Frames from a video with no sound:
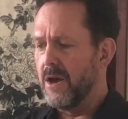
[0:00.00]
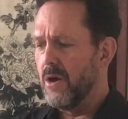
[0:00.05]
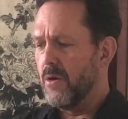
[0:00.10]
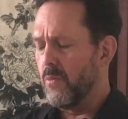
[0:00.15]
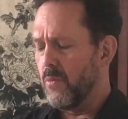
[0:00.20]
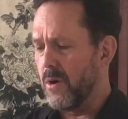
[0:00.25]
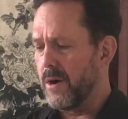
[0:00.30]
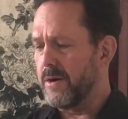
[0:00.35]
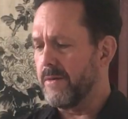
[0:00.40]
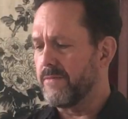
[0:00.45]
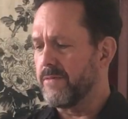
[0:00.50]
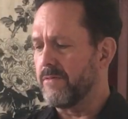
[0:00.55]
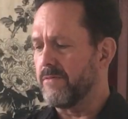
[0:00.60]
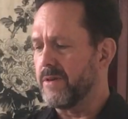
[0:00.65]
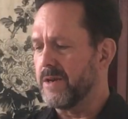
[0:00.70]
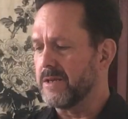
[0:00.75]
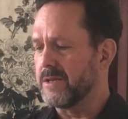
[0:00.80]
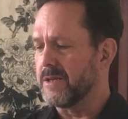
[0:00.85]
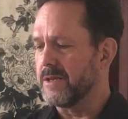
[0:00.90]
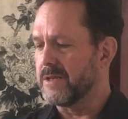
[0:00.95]
One of the
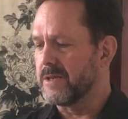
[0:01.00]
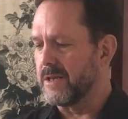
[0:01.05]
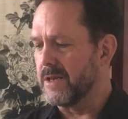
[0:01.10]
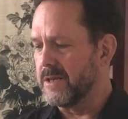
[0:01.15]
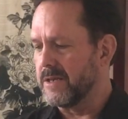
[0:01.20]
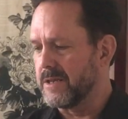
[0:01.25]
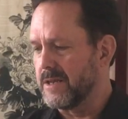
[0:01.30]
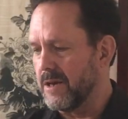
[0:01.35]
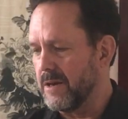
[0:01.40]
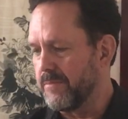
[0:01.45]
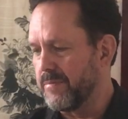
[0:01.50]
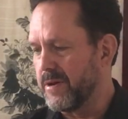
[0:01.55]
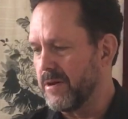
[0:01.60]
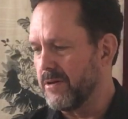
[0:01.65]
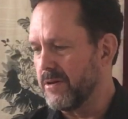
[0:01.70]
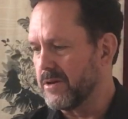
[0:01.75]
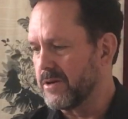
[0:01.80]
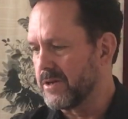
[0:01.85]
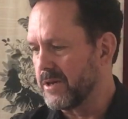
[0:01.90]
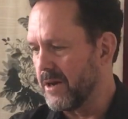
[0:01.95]
reasons is the
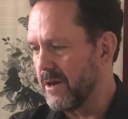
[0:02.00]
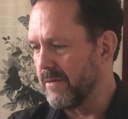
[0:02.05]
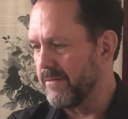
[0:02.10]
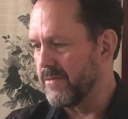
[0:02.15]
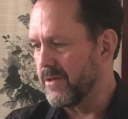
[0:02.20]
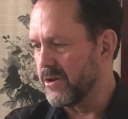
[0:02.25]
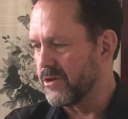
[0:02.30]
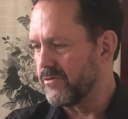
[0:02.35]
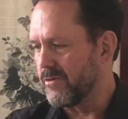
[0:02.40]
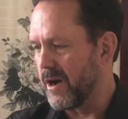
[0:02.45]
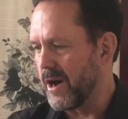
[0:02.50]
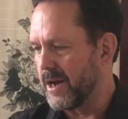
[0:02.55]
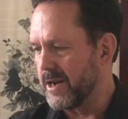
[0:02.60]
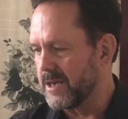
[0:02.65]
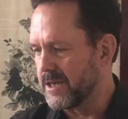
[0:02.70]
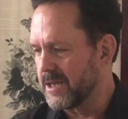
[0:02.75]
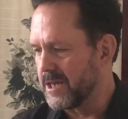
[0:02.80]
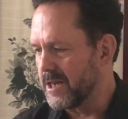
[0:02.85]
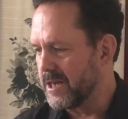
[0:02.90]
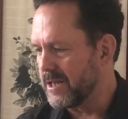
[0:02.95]
appearance of the
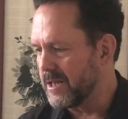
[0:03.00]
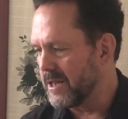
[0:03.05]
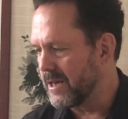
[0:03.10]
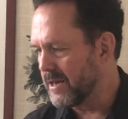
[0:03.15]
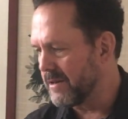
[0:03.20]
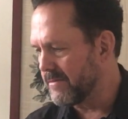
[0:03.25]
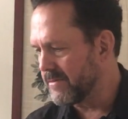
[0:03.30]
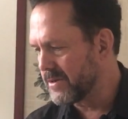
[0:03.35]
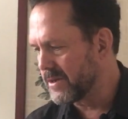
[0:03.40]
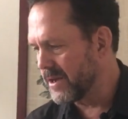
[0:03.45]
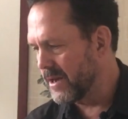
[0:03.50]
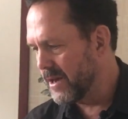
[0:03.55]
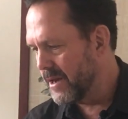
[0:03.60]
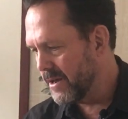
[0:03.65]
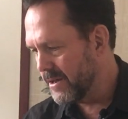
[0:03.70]
dried tea leaves.